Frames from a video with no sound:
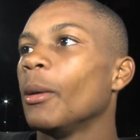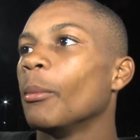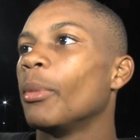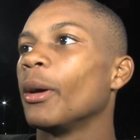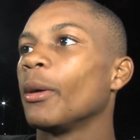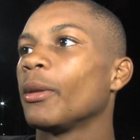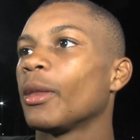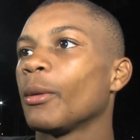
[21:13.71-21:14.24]

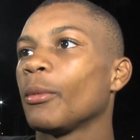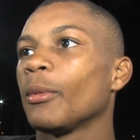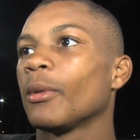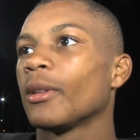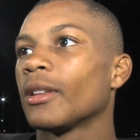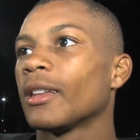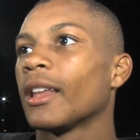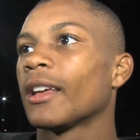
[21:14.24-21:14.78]
But then
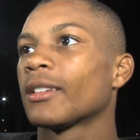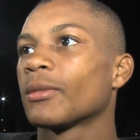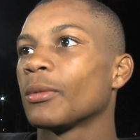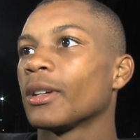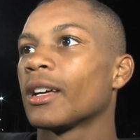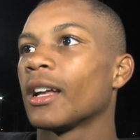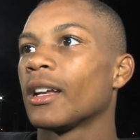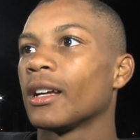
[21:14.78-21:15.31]
that's
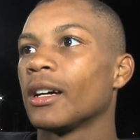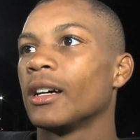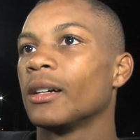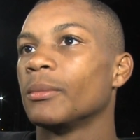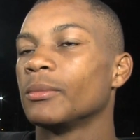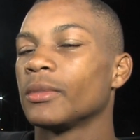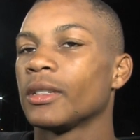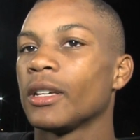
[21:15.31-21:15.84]
what kind of
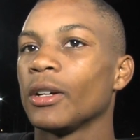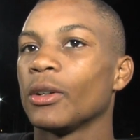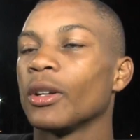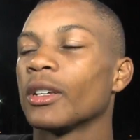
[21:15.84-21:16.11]
um, killed